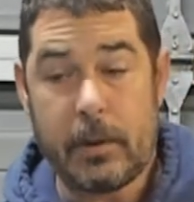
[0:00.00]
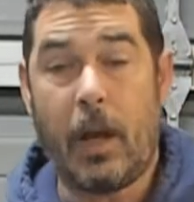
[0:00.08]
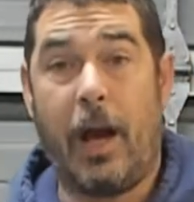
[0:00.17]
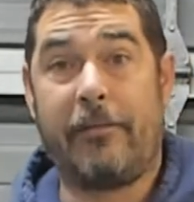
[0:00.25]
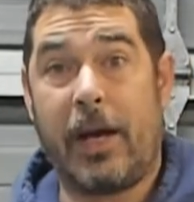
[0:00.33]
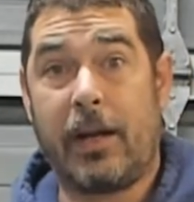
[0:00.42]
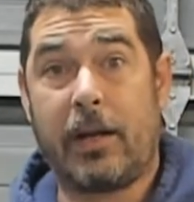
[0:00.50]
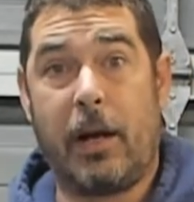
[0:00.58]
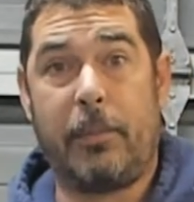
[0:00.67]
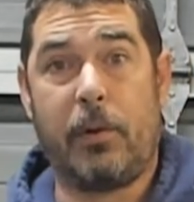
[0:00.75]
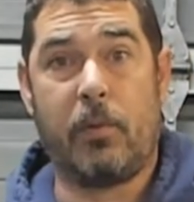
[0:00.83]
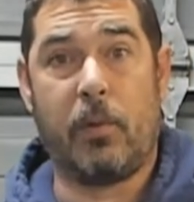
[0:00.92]
I've got a
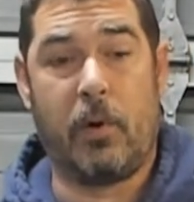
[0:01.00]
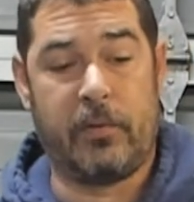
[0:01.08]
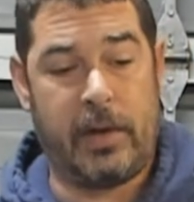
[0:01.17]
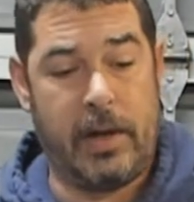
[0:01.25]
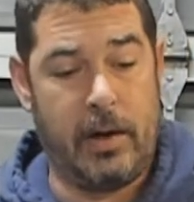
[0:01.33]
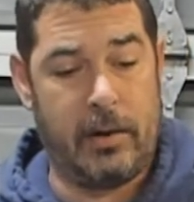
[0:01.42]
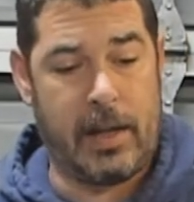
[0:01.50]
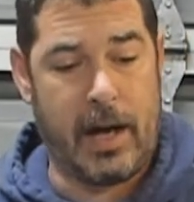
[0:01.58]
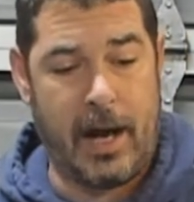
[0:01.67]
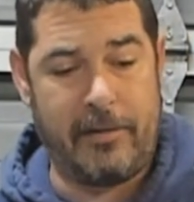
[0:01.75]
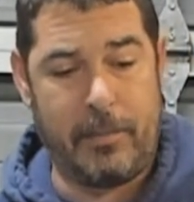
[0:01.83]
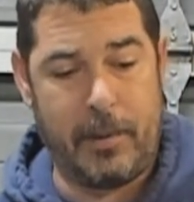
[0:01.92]
couple of rolls here that
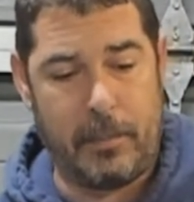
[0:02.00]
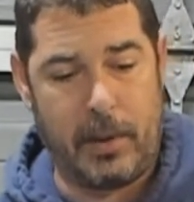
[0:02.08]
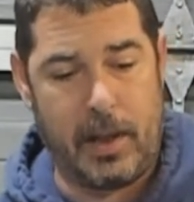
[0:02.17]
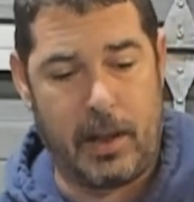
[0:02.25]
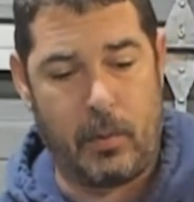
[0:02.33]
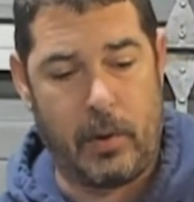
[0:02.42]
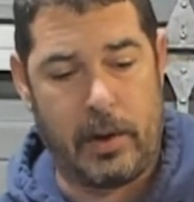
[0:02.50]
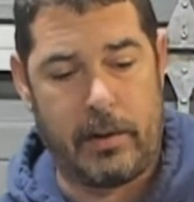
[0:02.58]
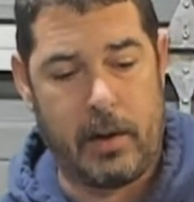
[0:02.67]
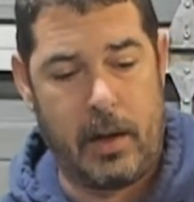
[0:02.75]
I've been playing with.